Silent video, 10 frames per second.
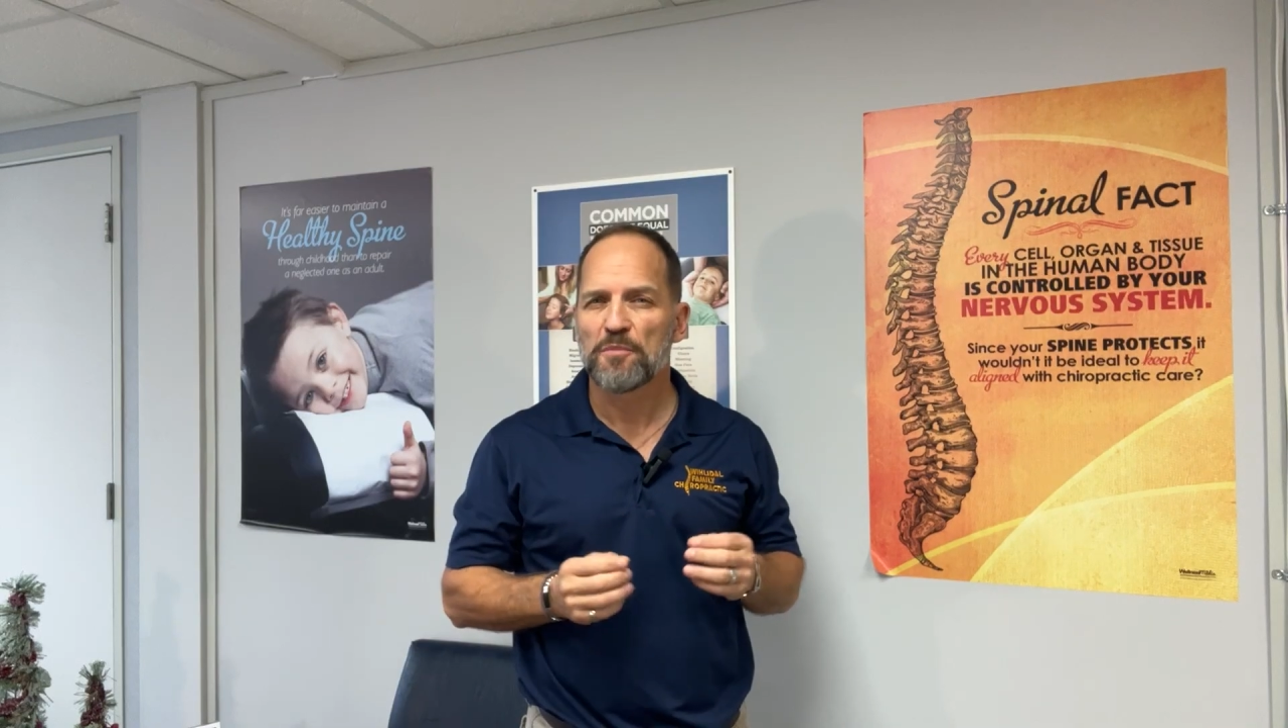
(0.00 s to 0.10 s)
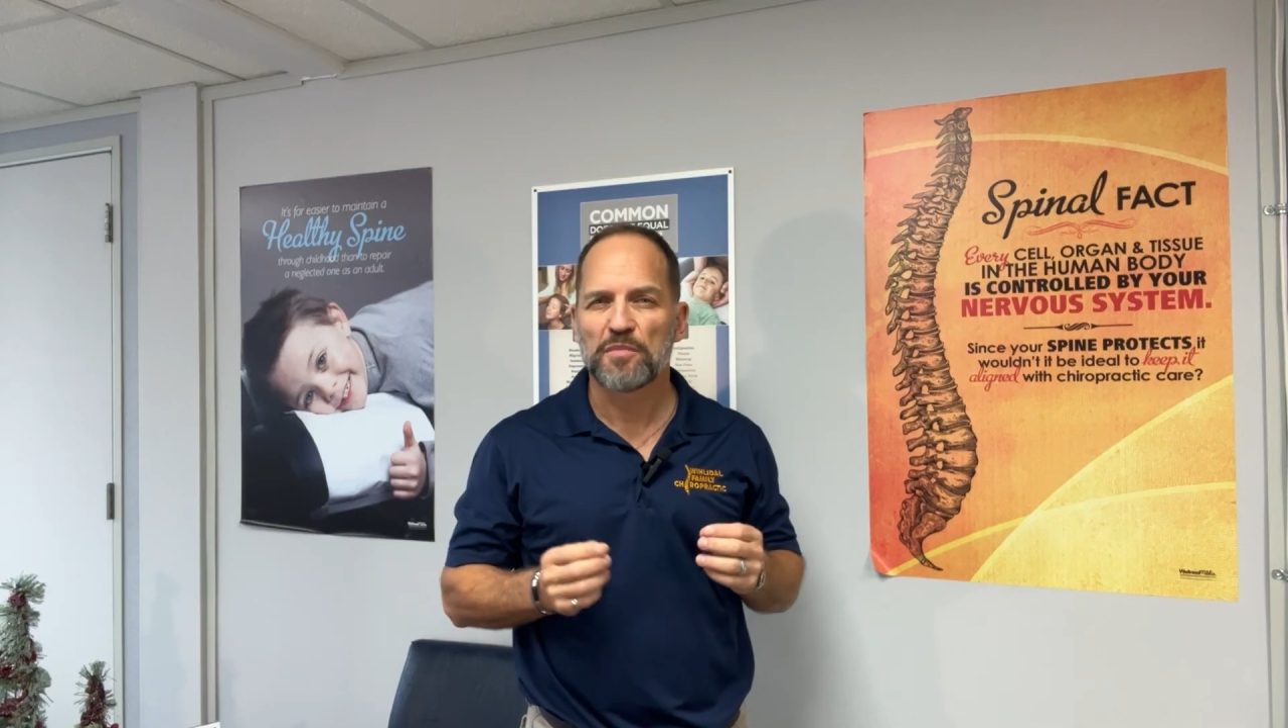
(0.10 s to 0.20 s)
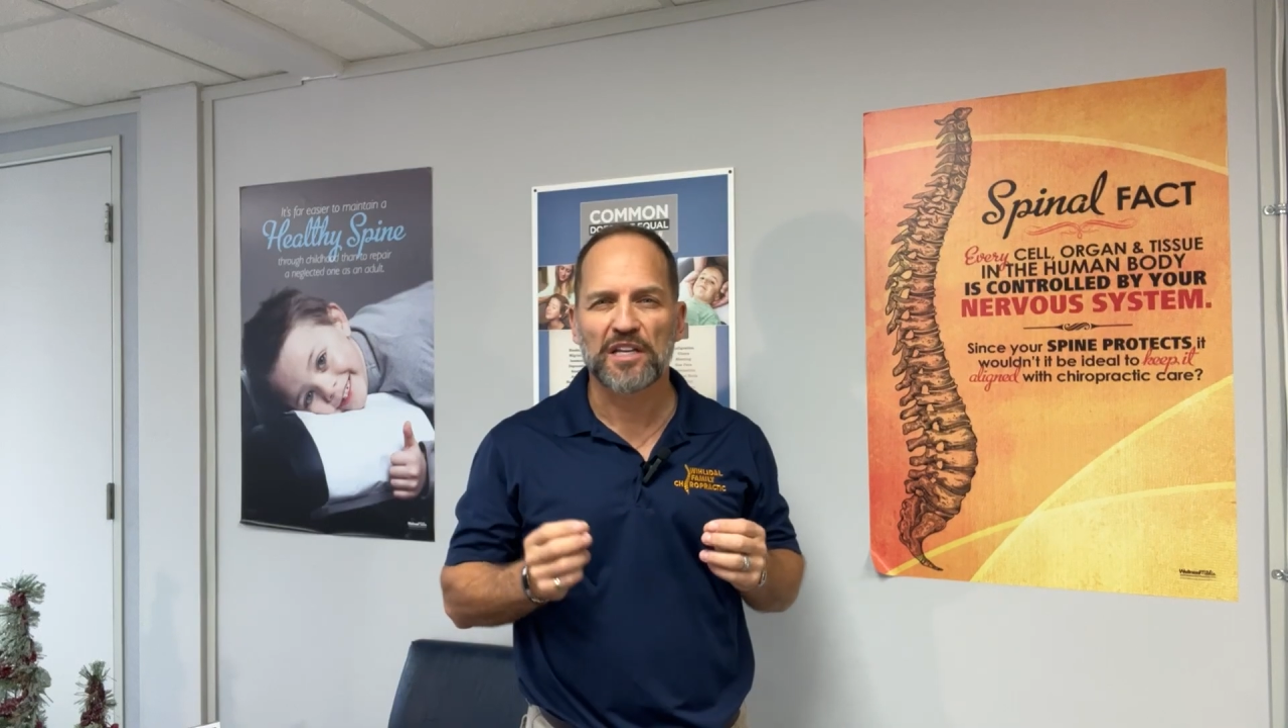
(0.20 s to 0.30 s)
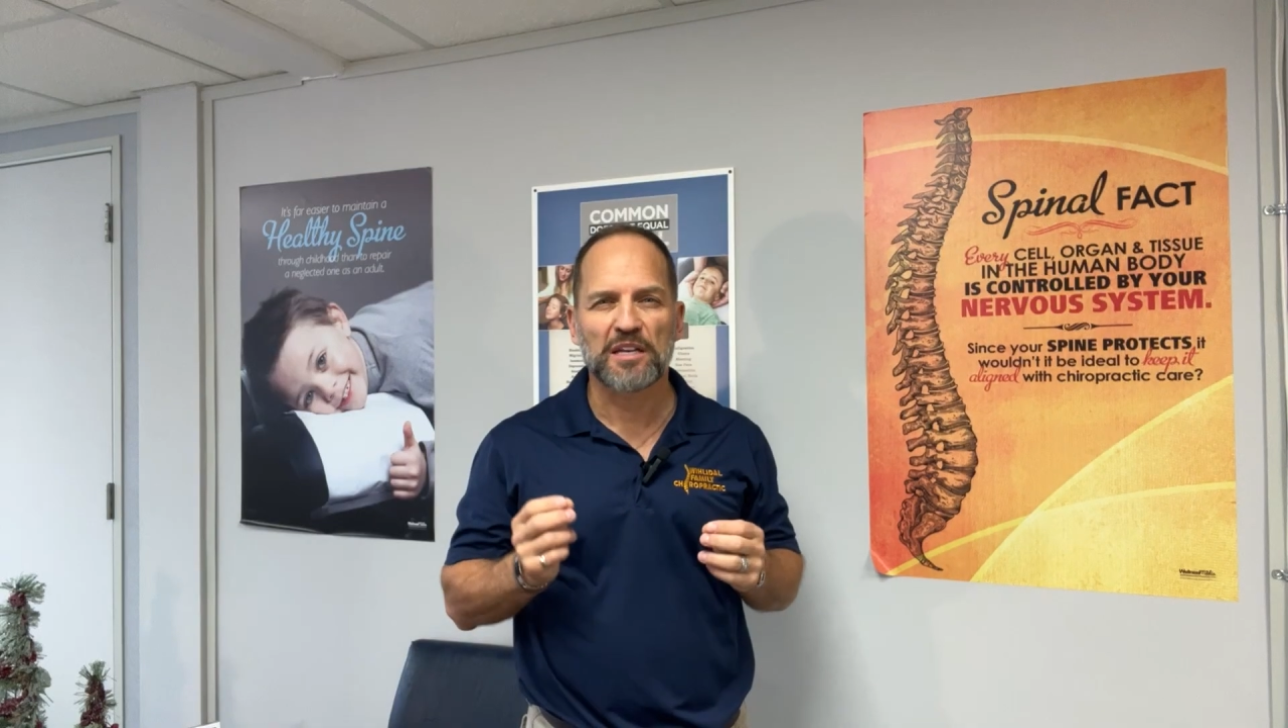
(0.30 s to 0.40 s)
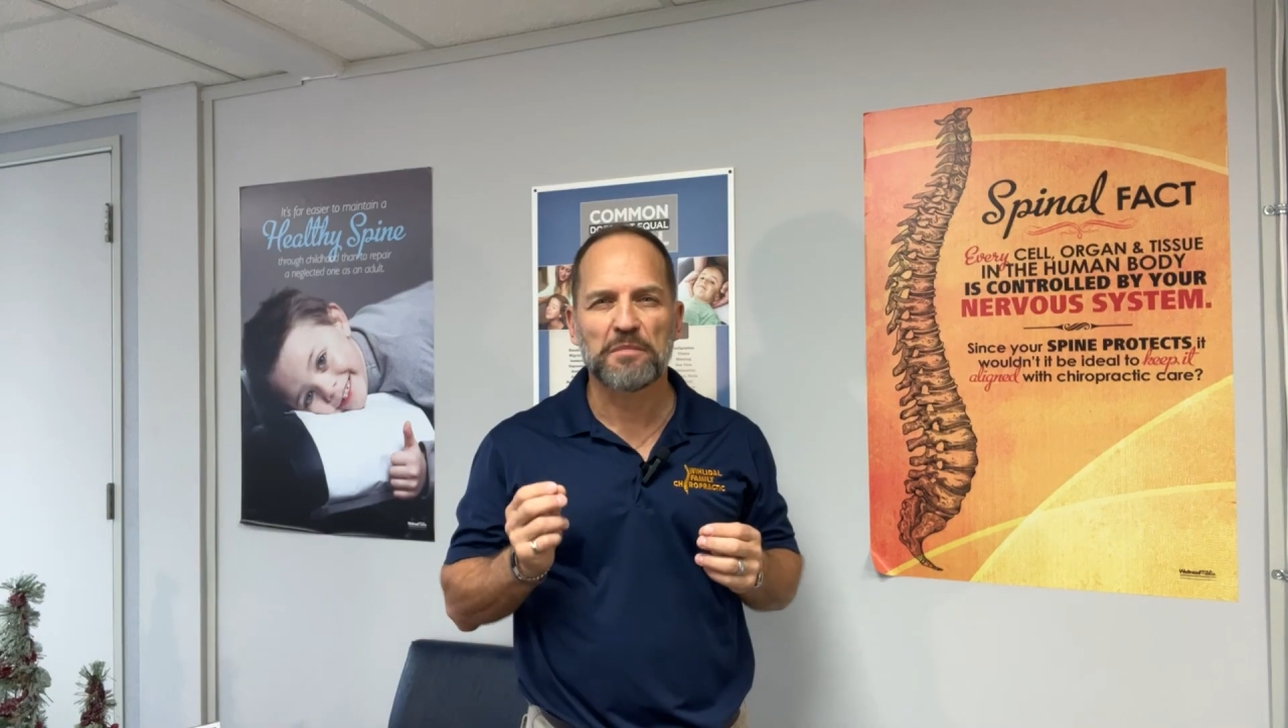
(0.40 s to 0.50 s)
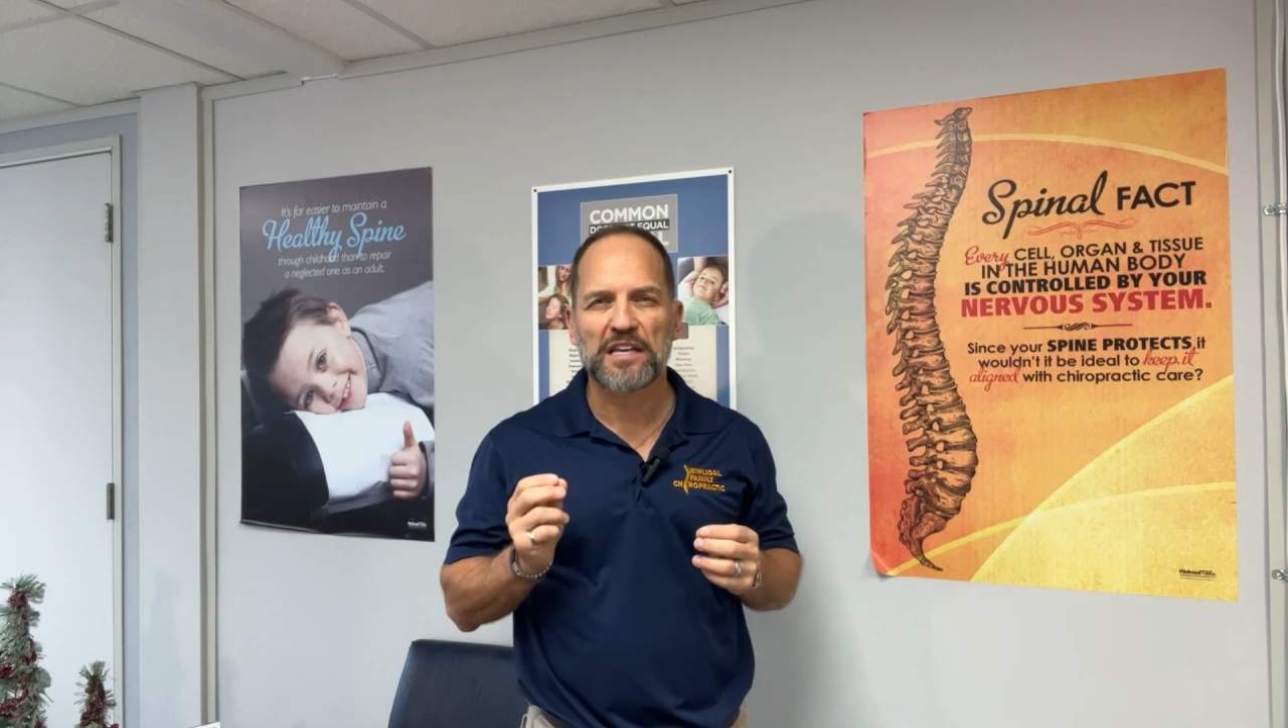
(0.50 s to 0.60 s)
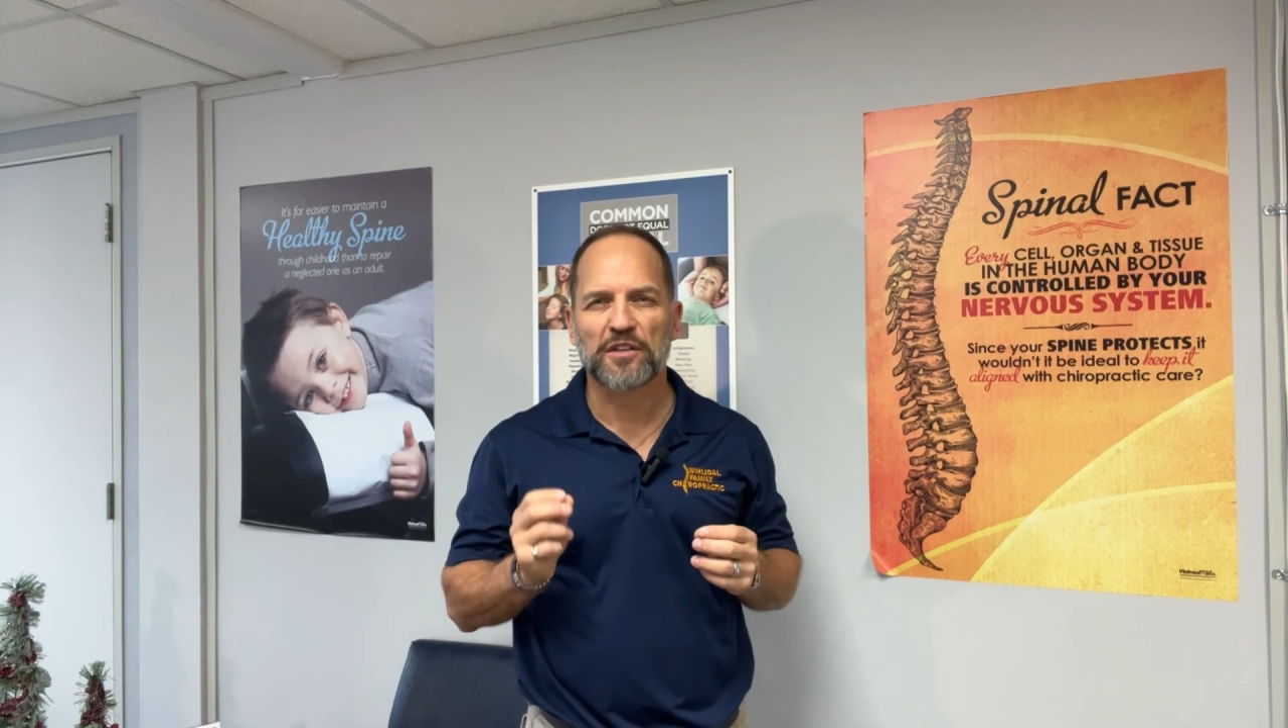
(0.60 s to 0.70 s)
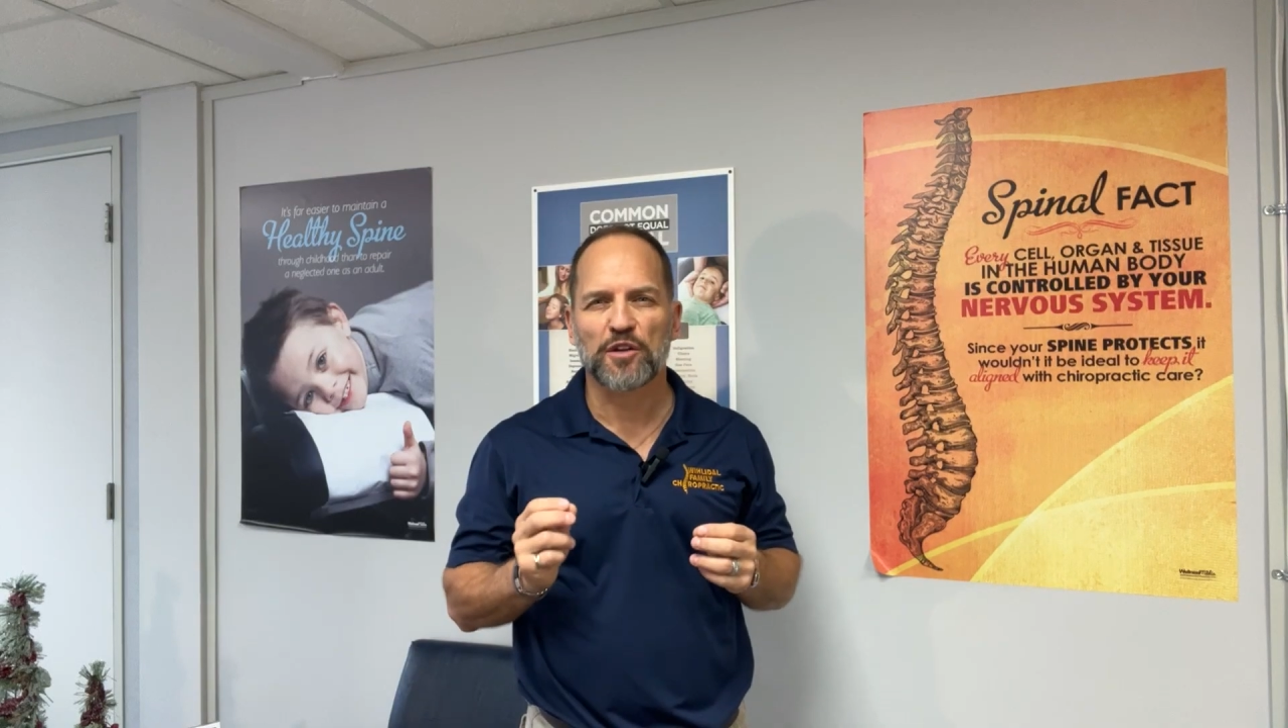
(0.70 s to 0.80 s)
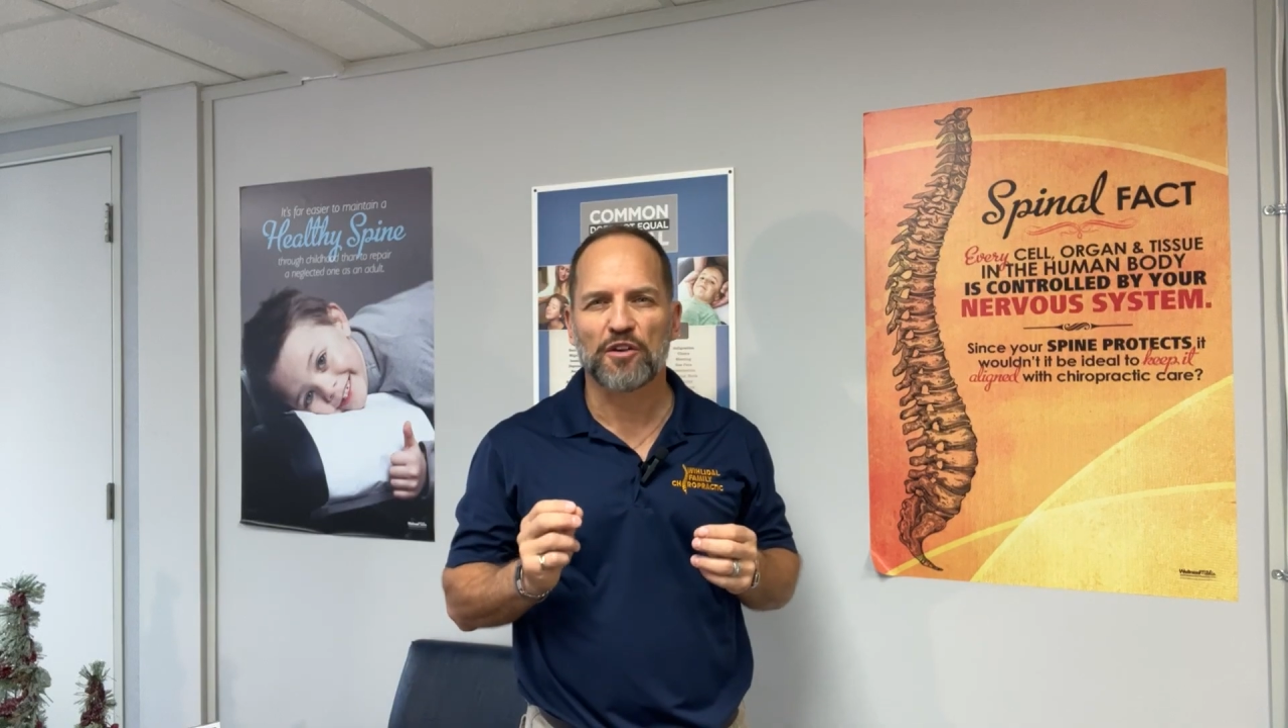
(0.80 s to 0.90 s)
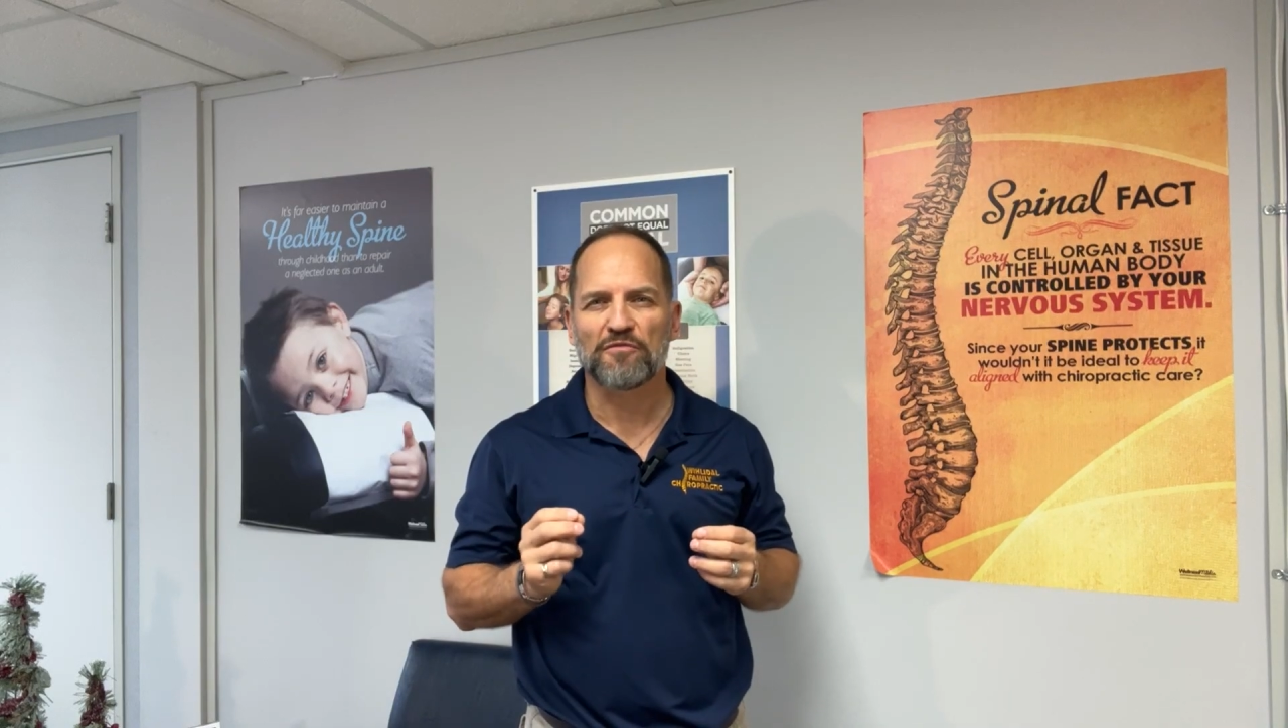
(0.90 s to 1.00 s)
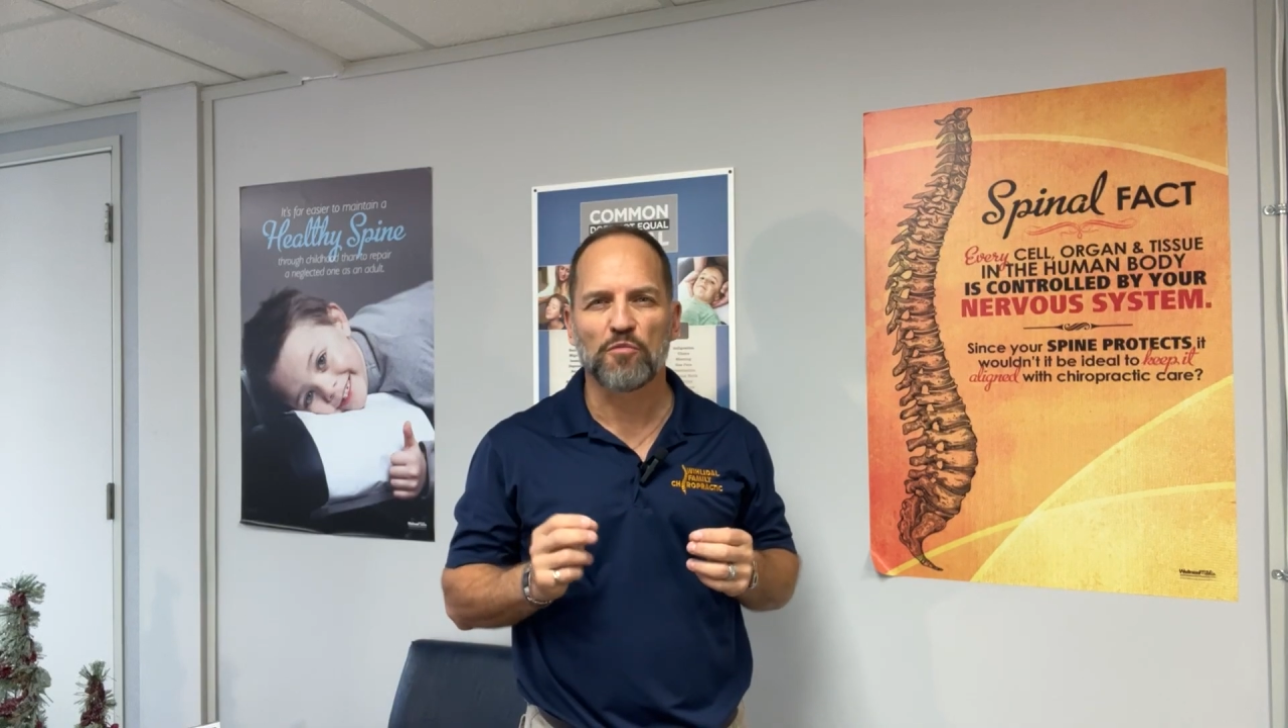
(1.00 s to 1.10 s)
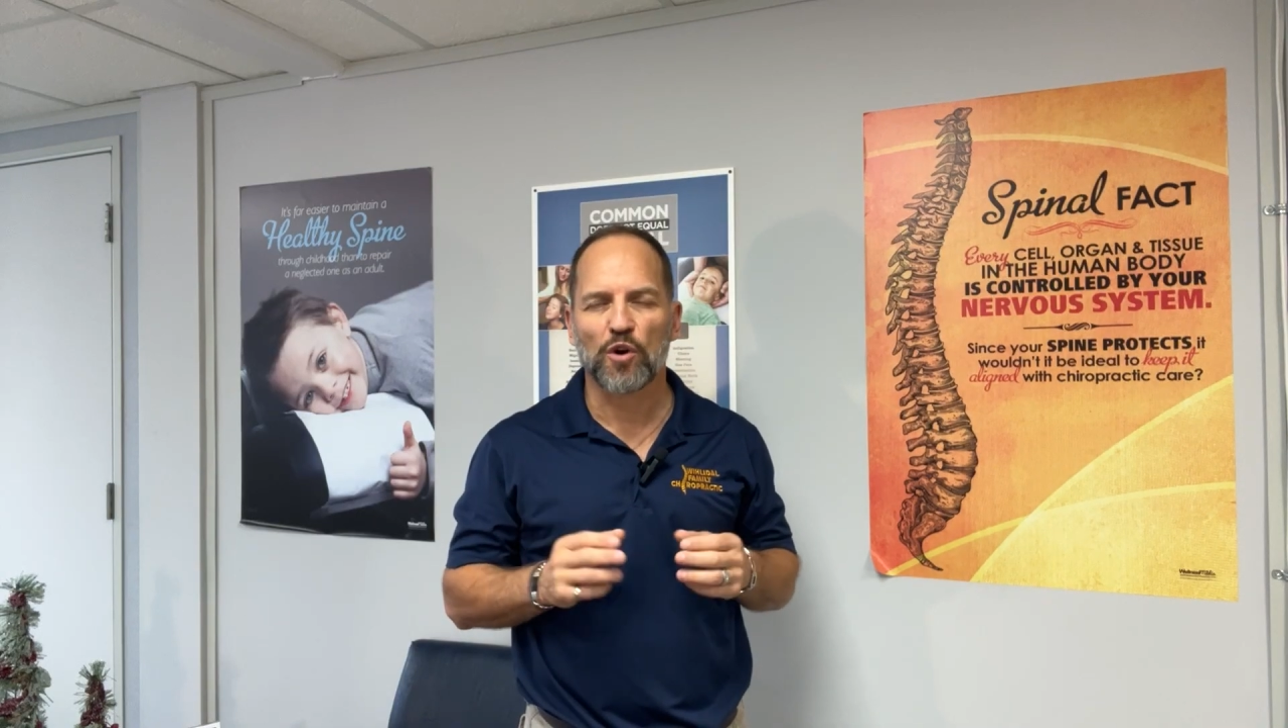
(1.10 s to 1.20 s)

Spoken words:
but it can make the curve